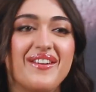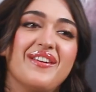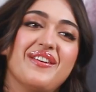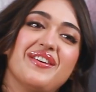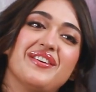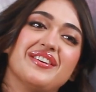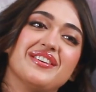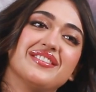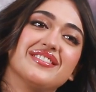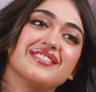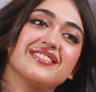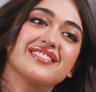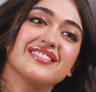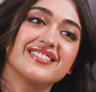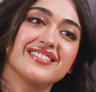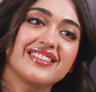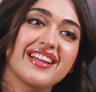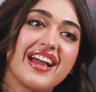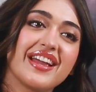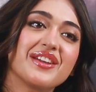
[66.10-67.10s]
Oh,
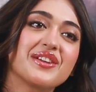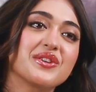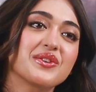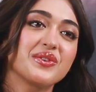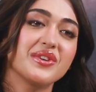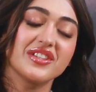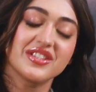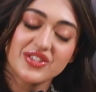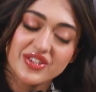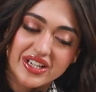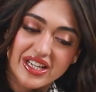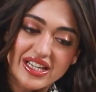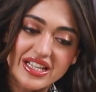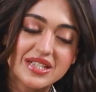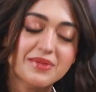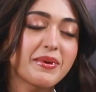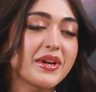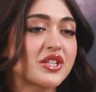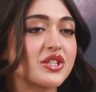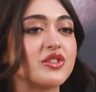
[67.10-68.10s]
thank you. It's
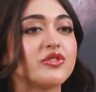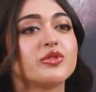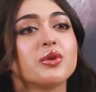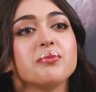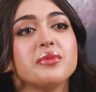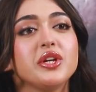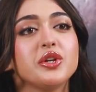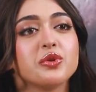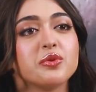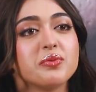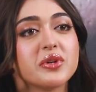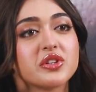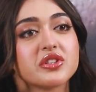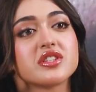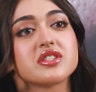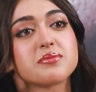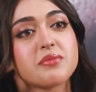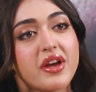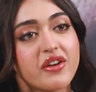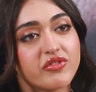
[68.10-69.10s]
really special for me too
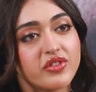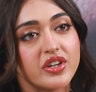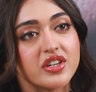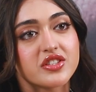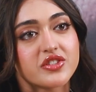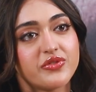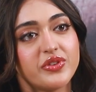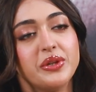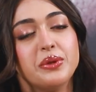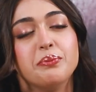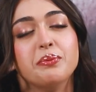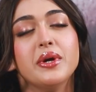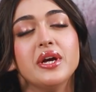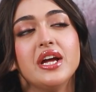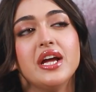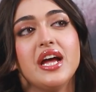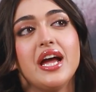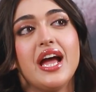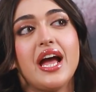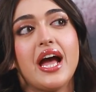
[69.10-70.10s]
because it's my first
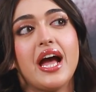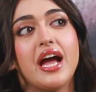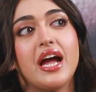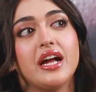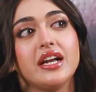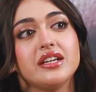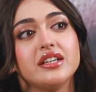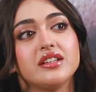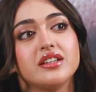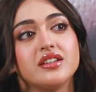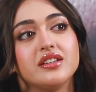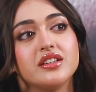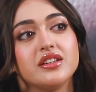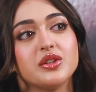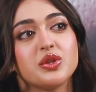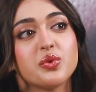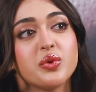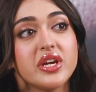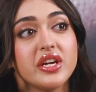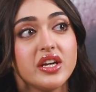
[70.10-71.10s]
film. And
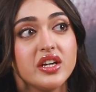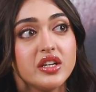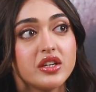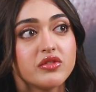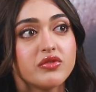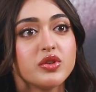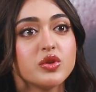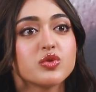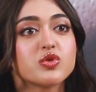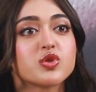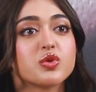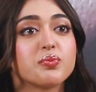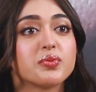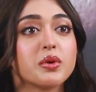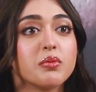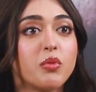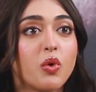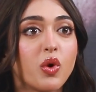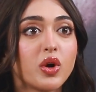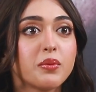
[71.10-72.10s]
doing interviews to
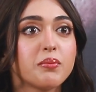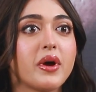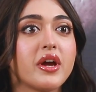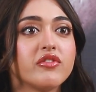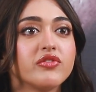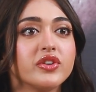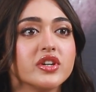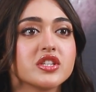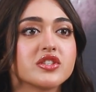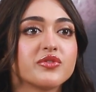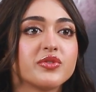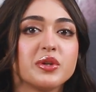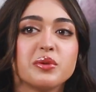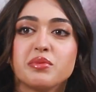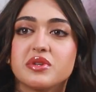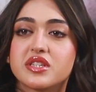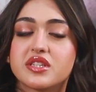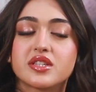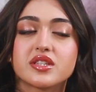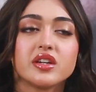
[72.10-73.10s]
promote my first
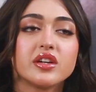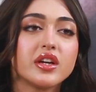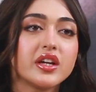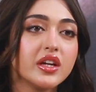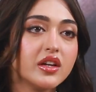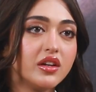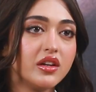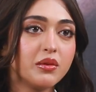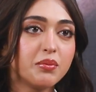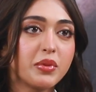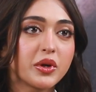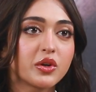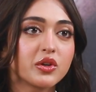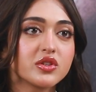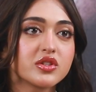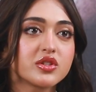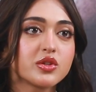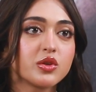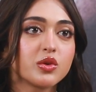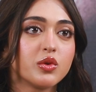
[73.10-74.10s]
film is surreal
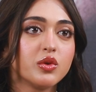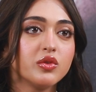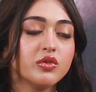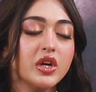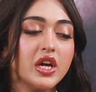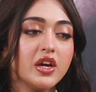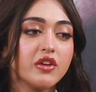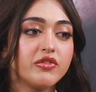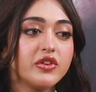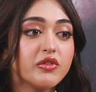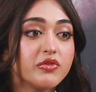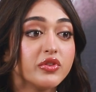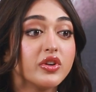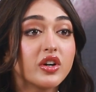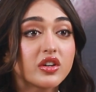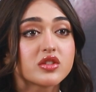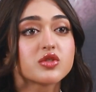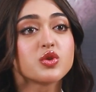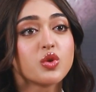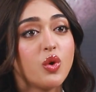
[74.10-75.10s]
because, you know, we
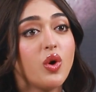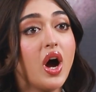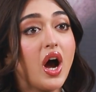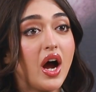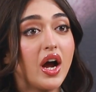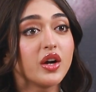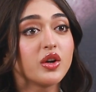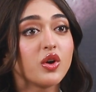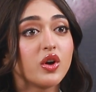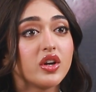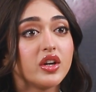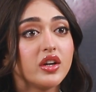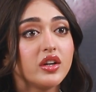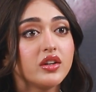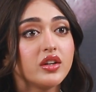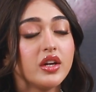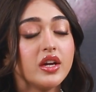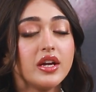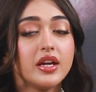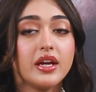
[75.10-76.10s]
worked so hard on
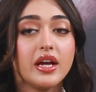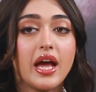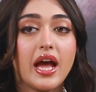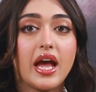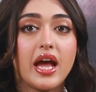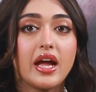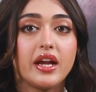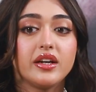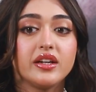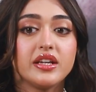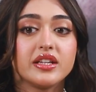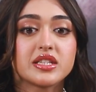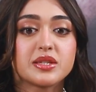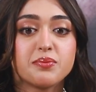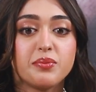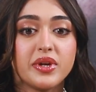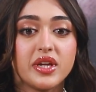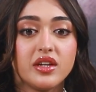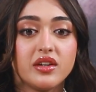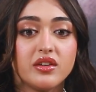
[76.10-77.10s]
it. And
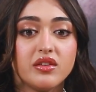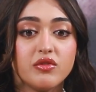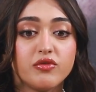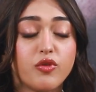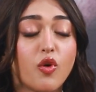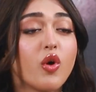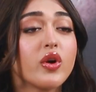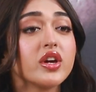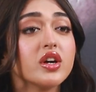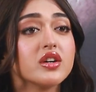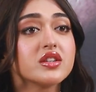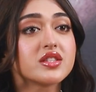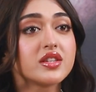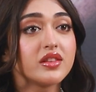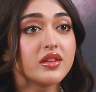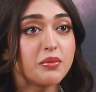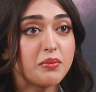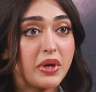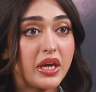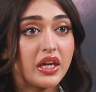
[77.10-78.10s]
it's been 4 years
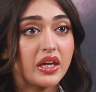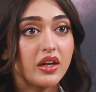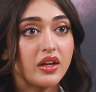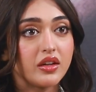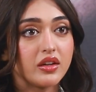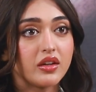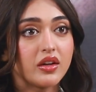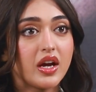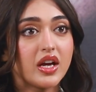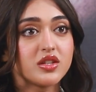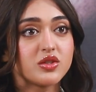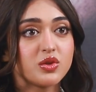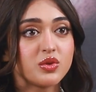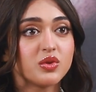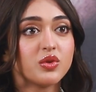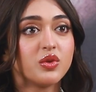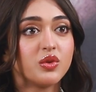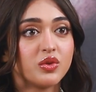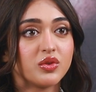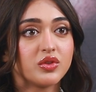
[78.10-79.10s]
in the making, as
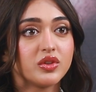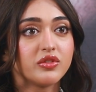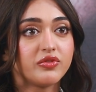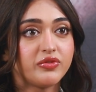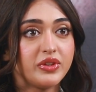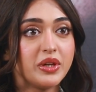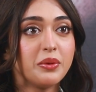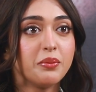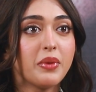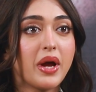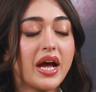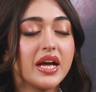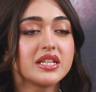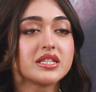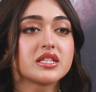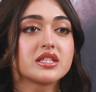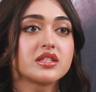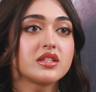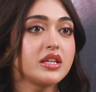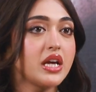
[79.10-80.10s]
you know. The film
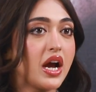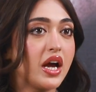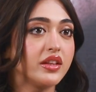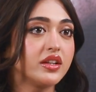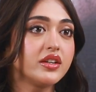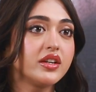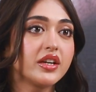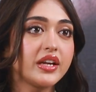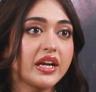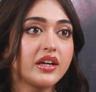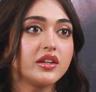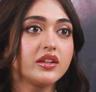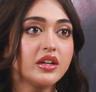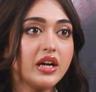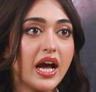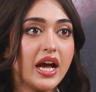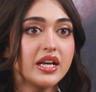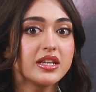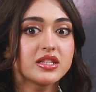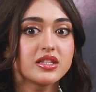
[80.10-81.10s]
has, the director
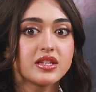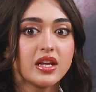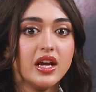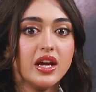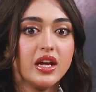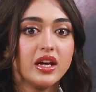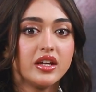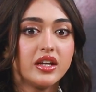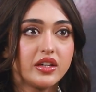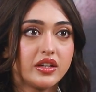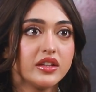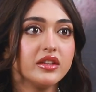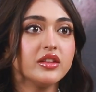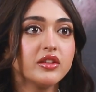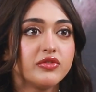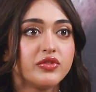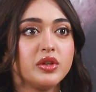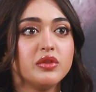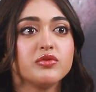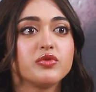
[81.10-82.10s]
has written
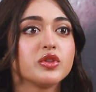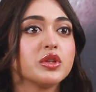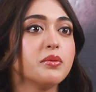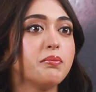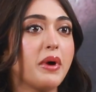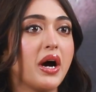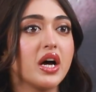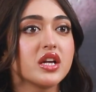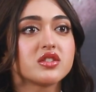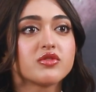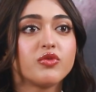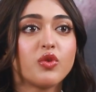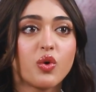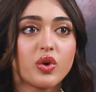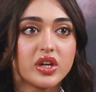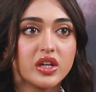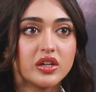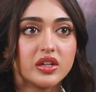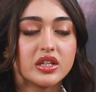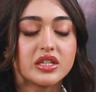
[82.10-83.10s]
the film for the past
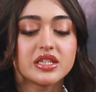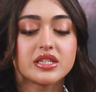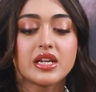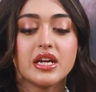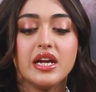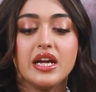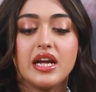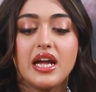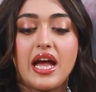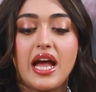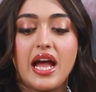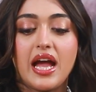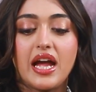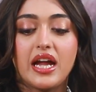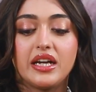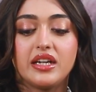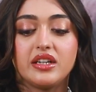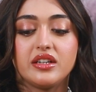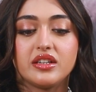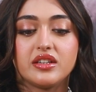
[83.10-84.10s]
4 years
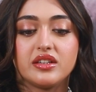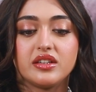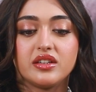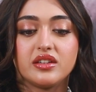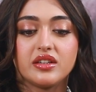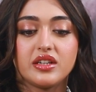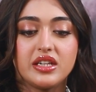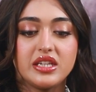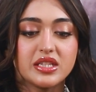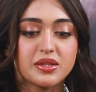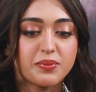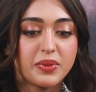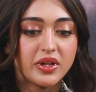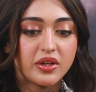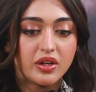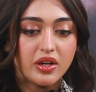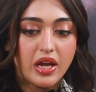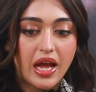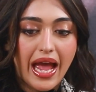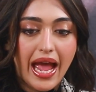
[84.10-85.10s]
and he's
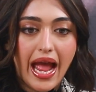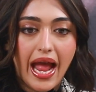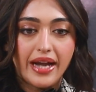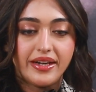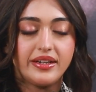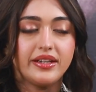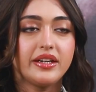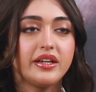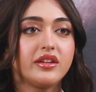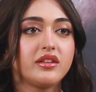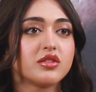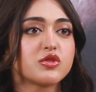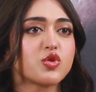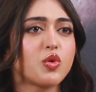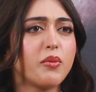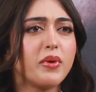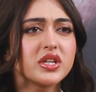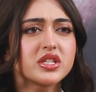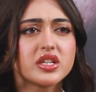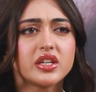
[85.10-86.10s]
been at it.
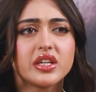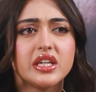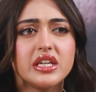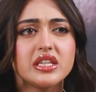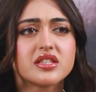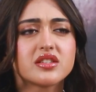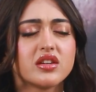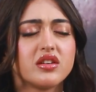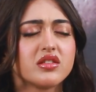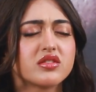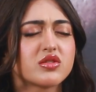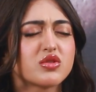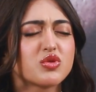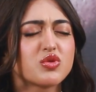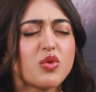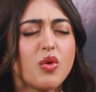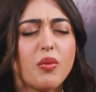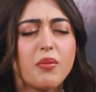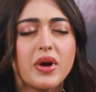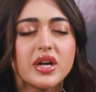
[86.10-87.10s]
So much research,
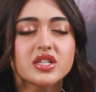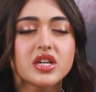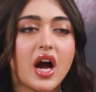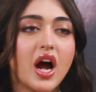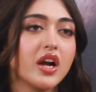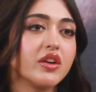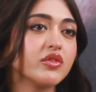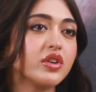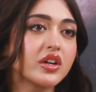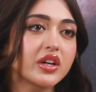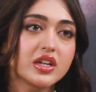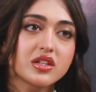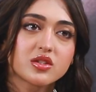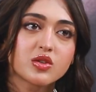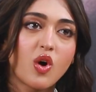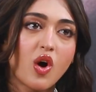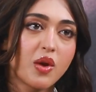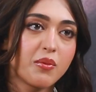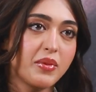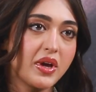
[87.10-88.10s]
so much hard work
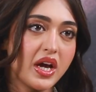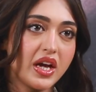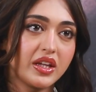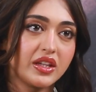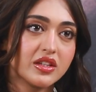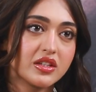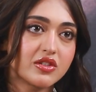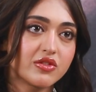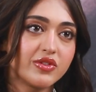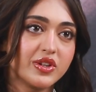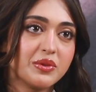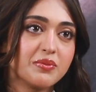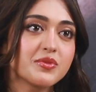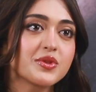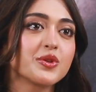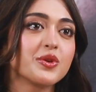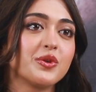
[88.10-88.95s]
has gone behind this film.